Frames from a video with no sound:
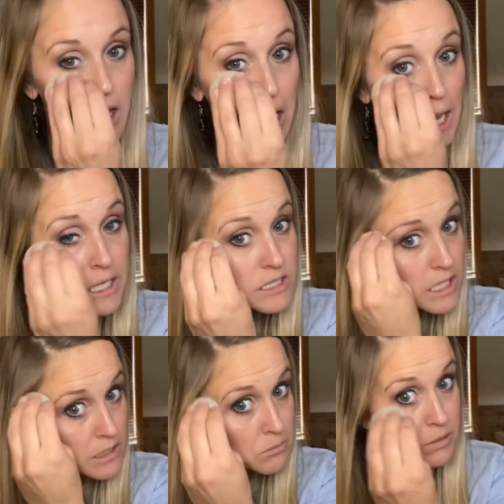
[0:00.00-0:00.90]
I can
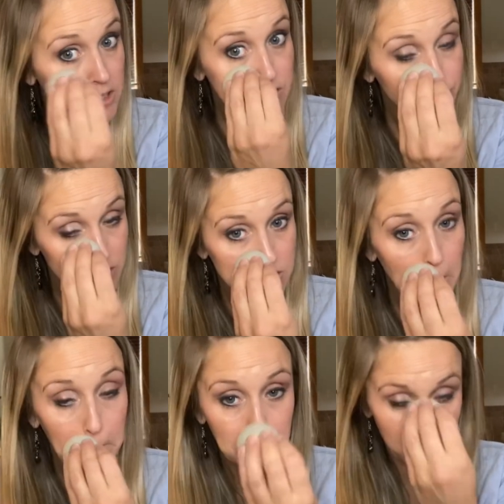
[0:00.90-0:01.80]
tell a big difference
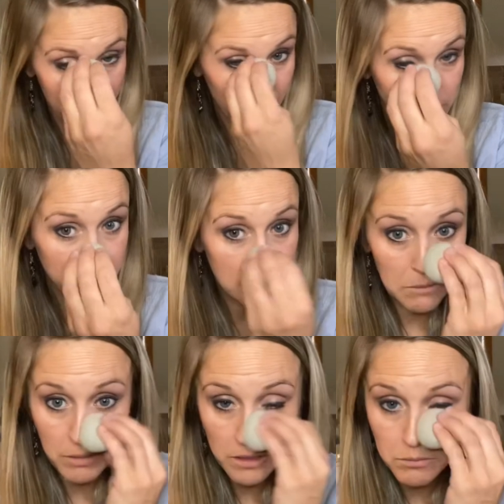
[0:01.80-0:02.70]
if I use that
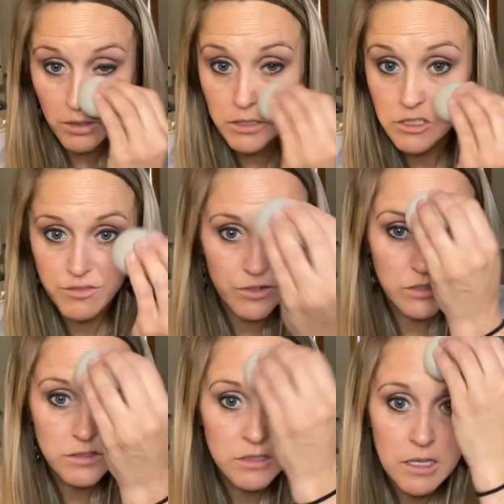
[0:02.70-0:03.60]
Bella bronzer
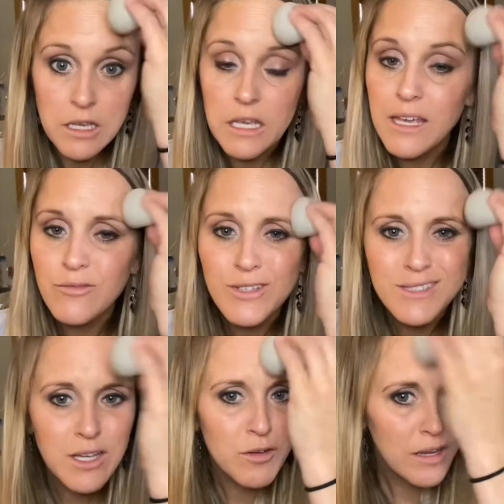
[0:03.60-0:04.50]
first. If you
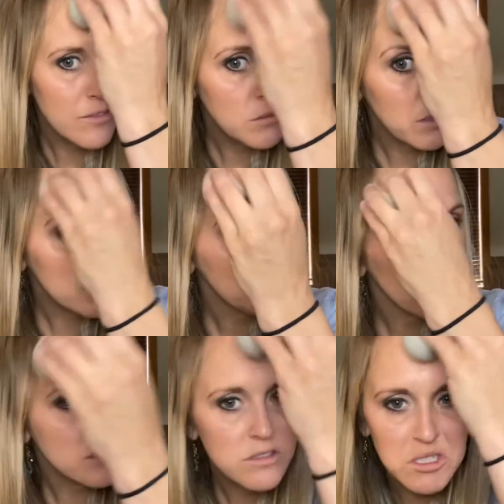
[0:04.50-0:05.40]
don't have the Bella
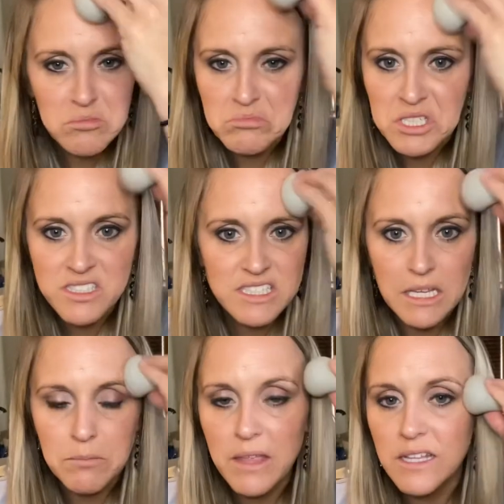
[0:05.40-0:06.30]
bronzer, just
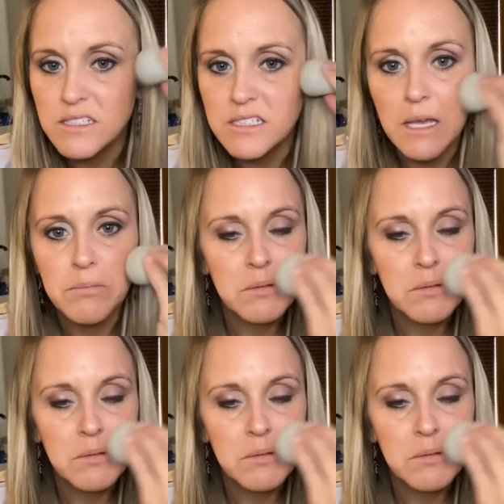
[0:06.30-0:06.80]
skip that step.